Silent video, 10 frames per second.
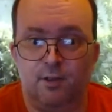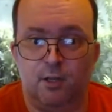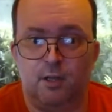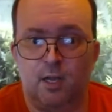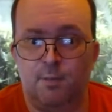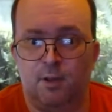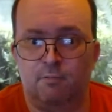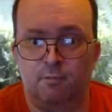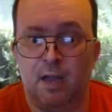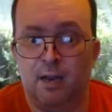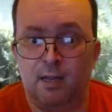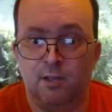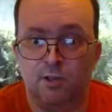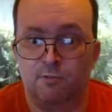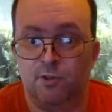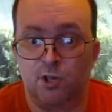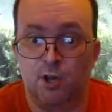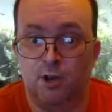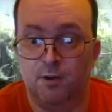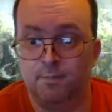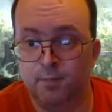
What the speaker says: can keep it from getting into the return.